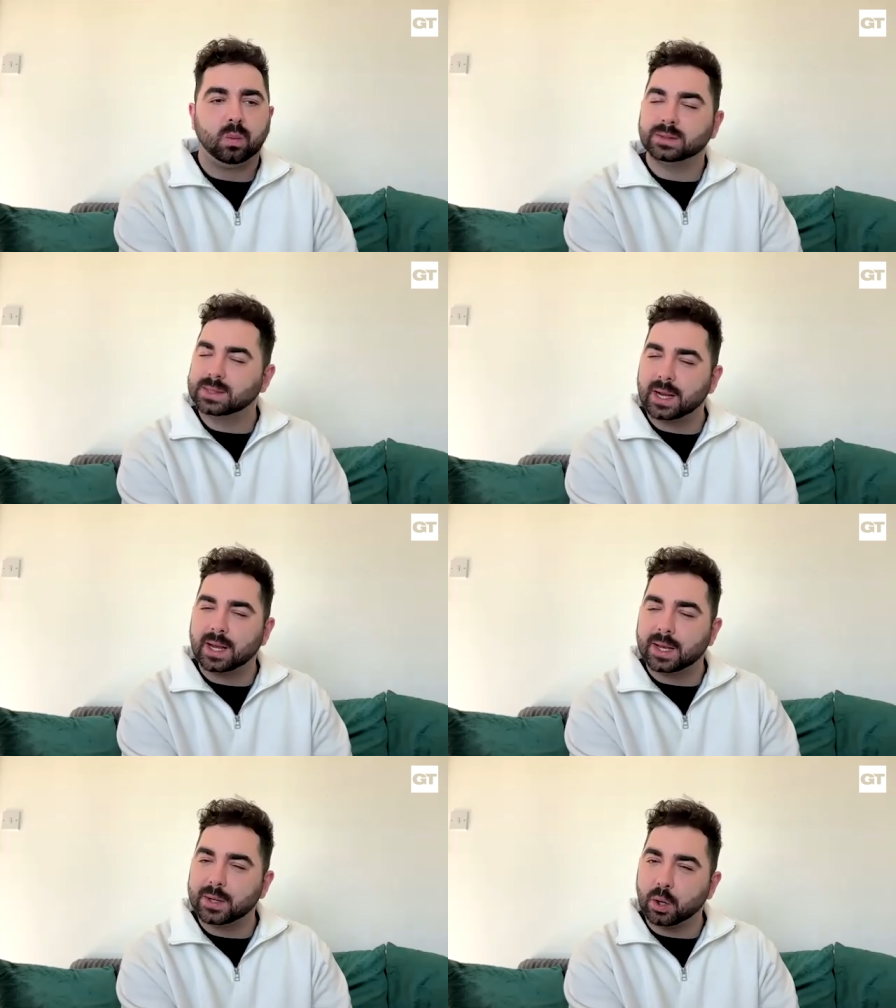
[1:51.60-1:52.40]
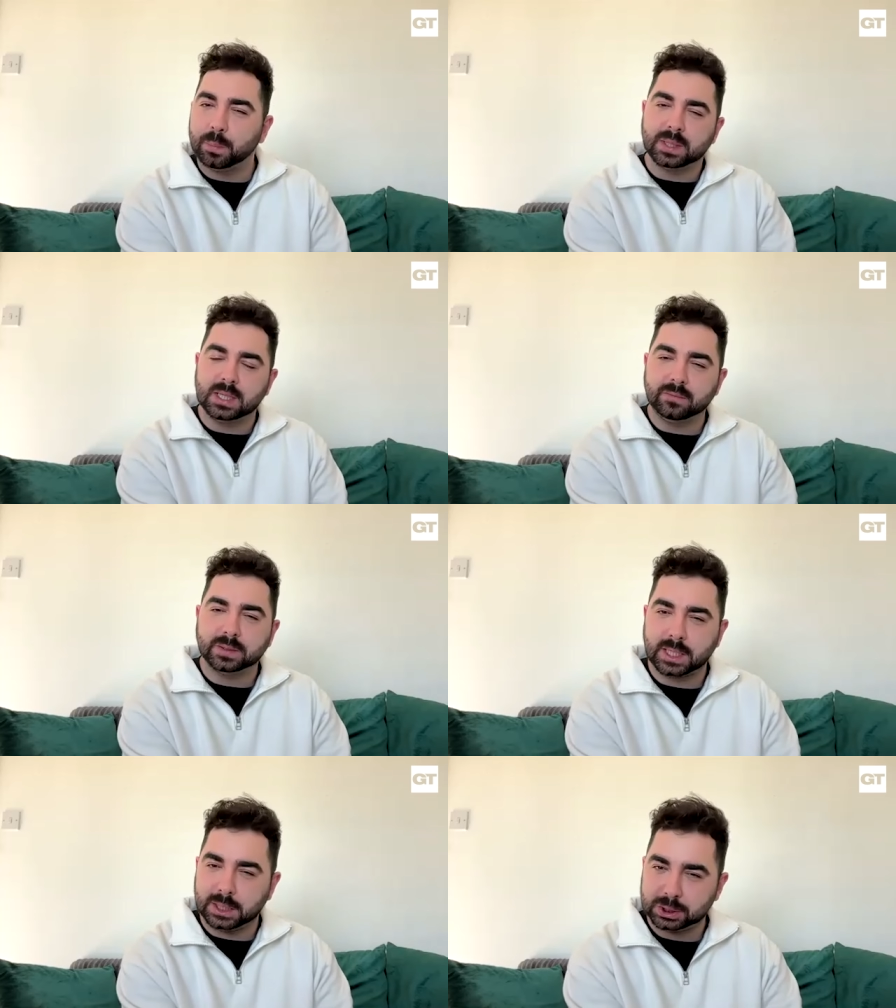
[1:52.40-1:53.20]
Was there an open
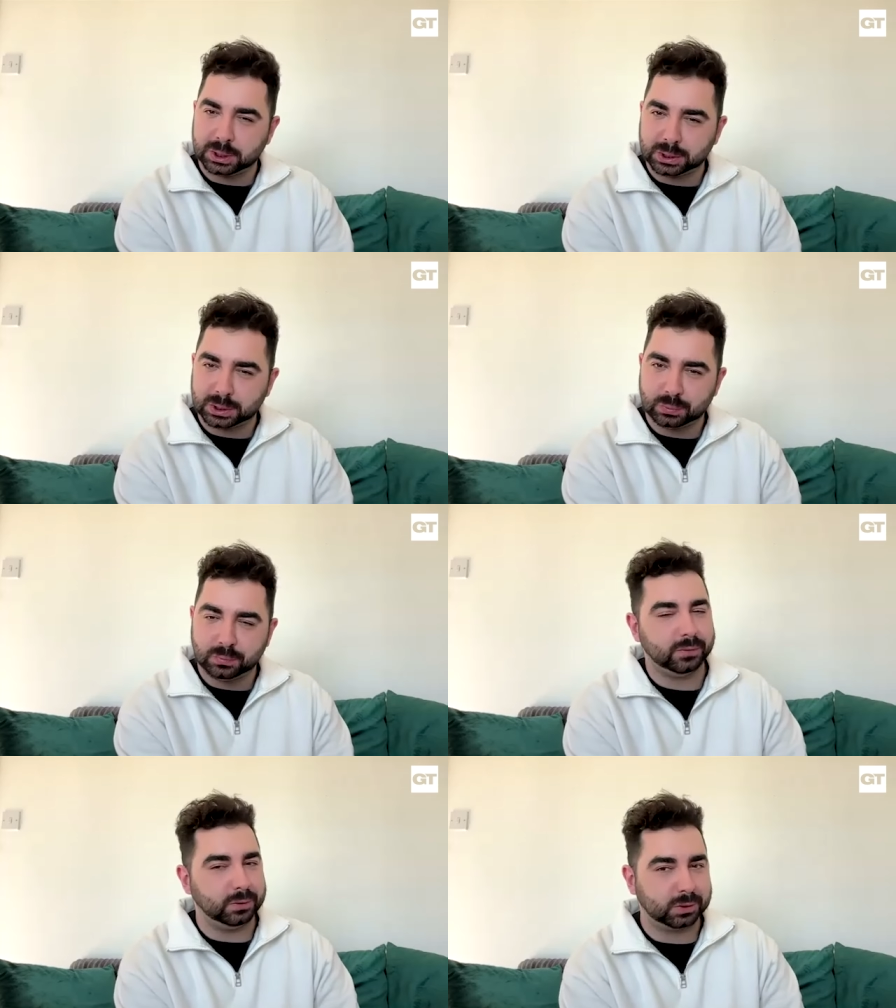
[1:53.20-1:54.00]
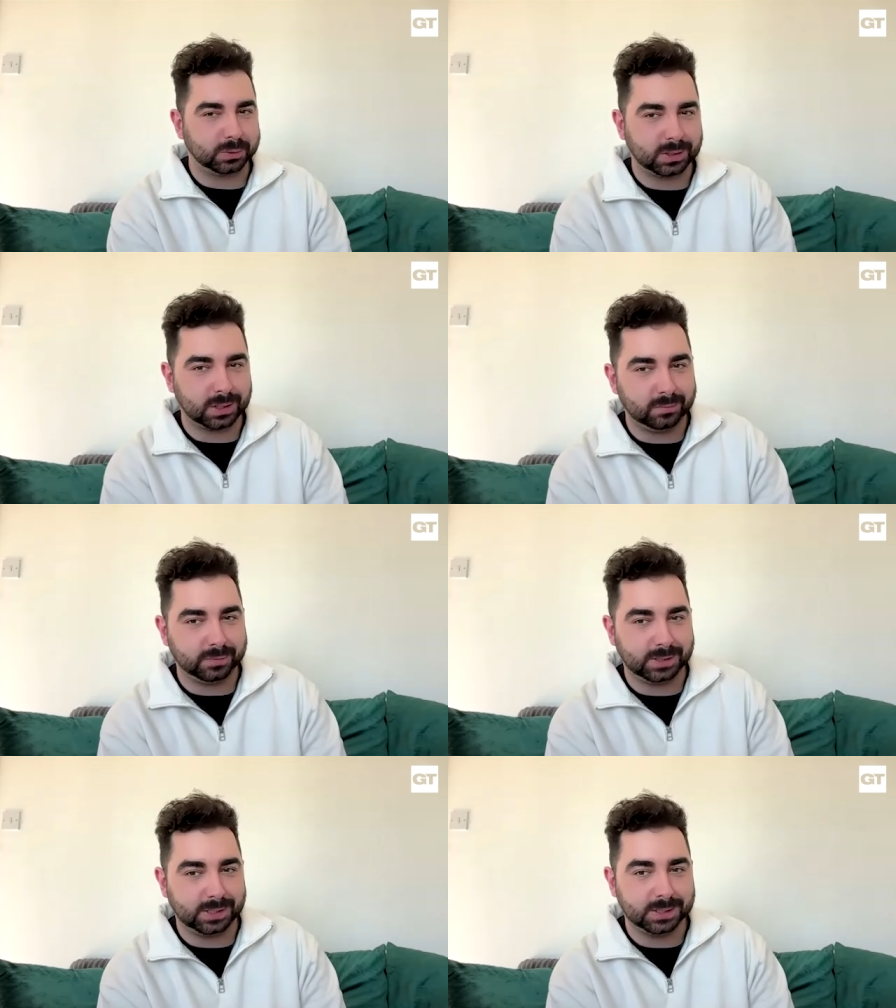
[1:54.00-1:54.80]
invitation at all for you to return
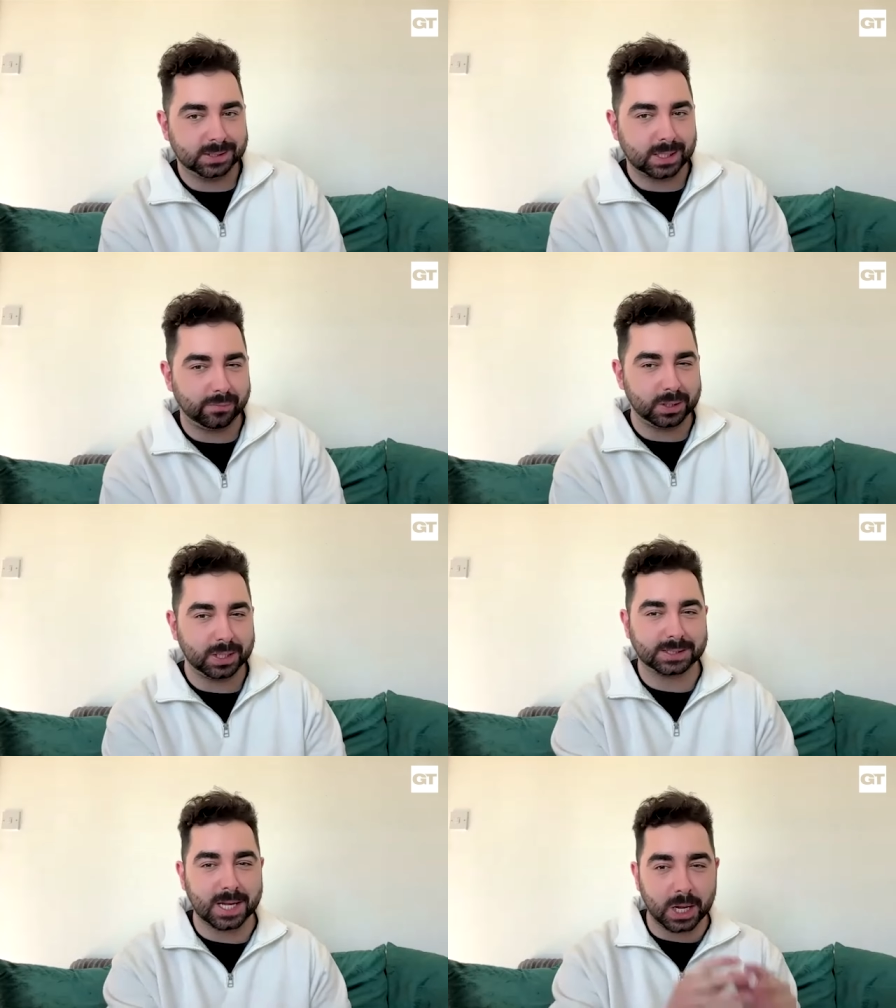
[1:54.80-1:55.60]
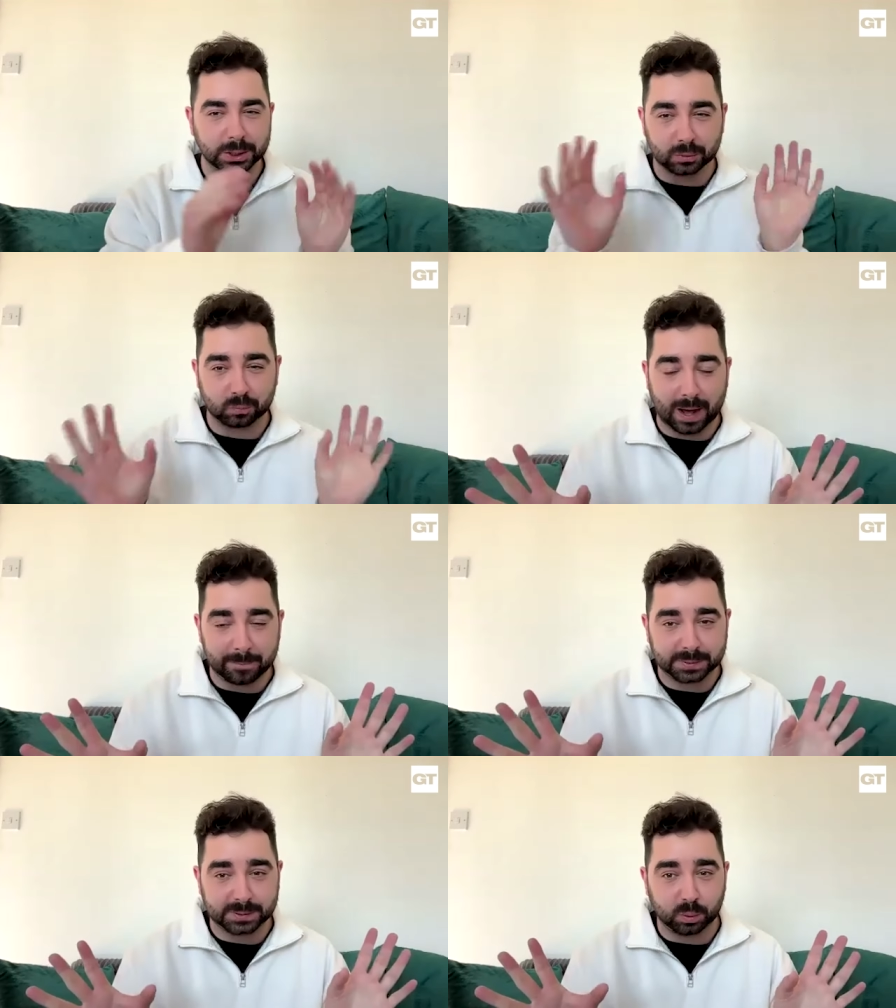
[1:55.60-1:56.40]
for season 7? Is that under
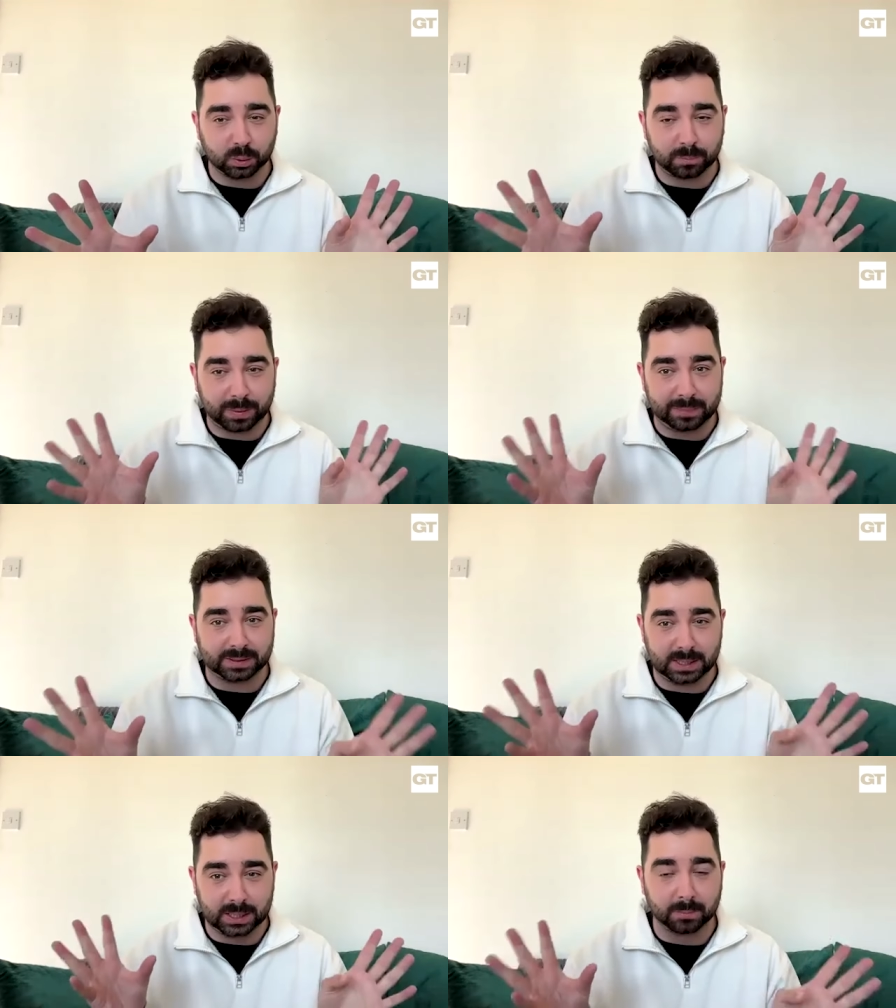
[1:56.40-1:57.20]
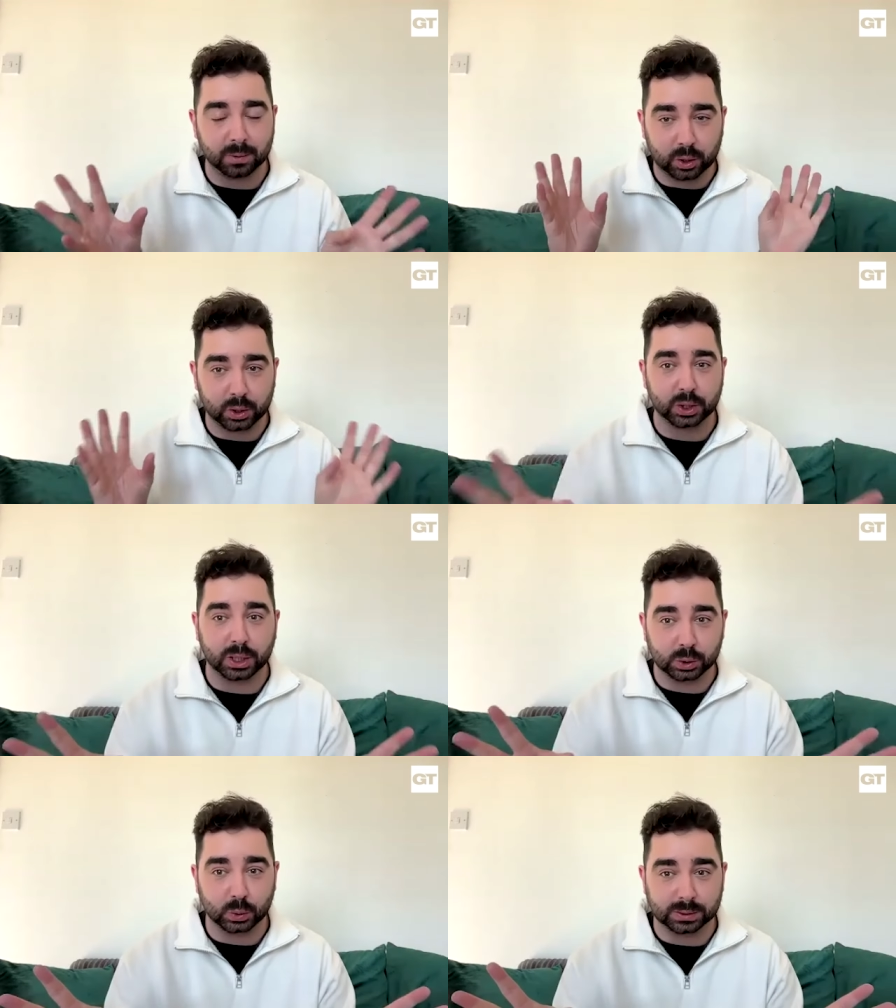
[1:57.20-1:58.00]
wraps? Will the BBC come knocking on
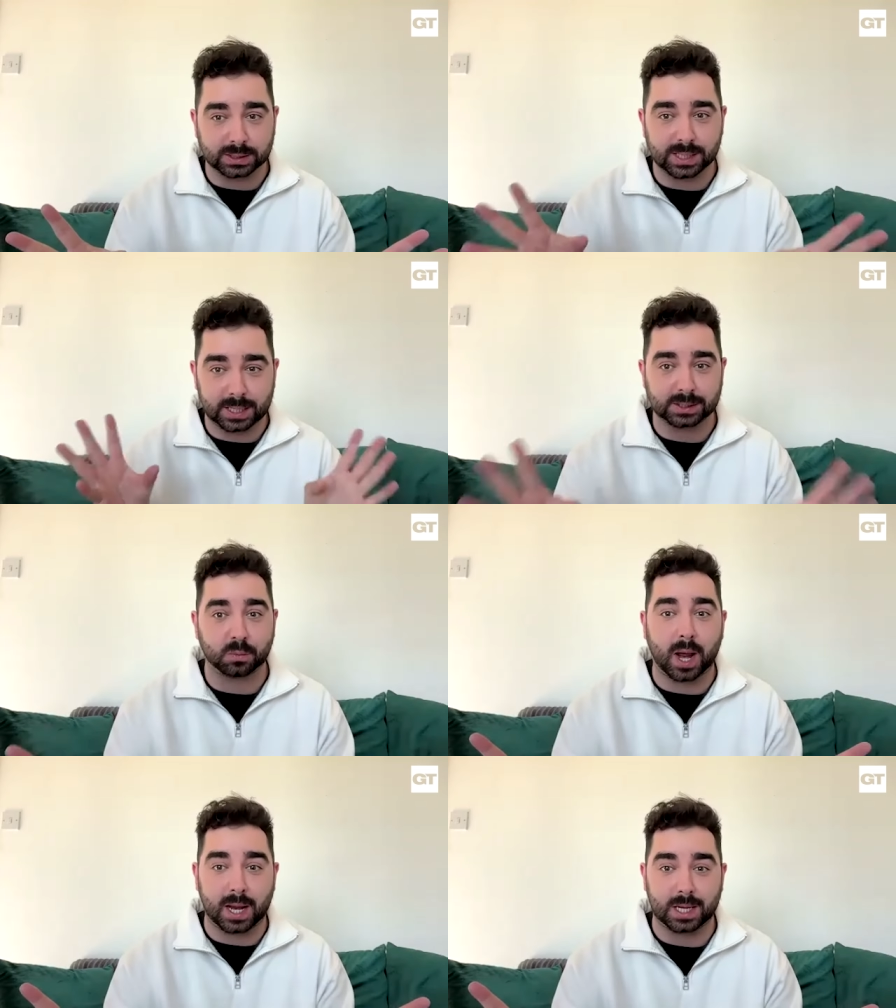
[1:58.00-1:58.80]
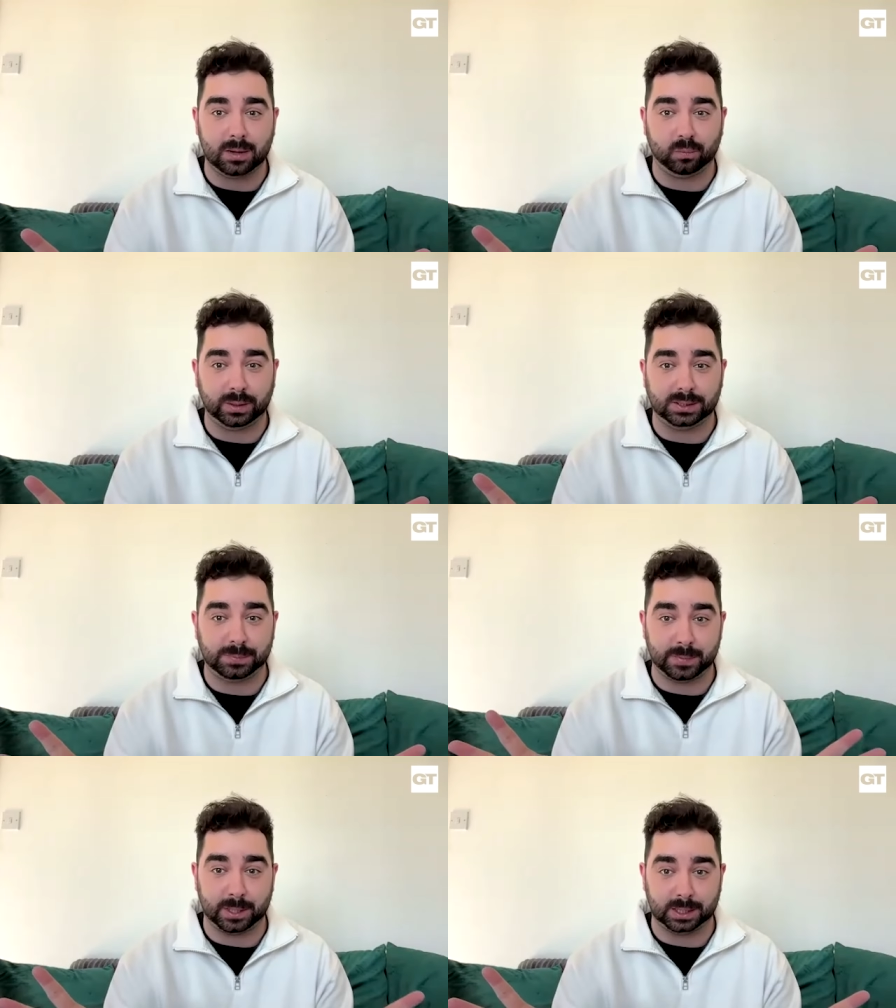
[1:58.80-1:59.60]
our doors and take us away if we
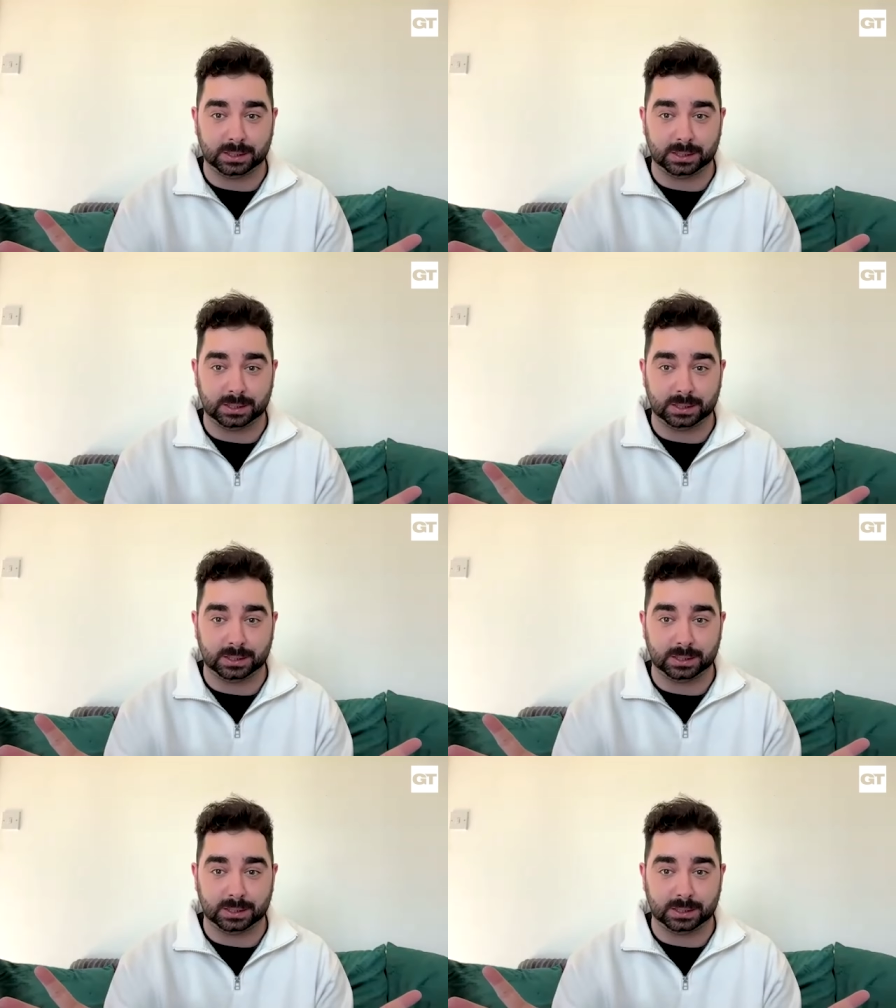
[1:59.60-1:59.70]
speak about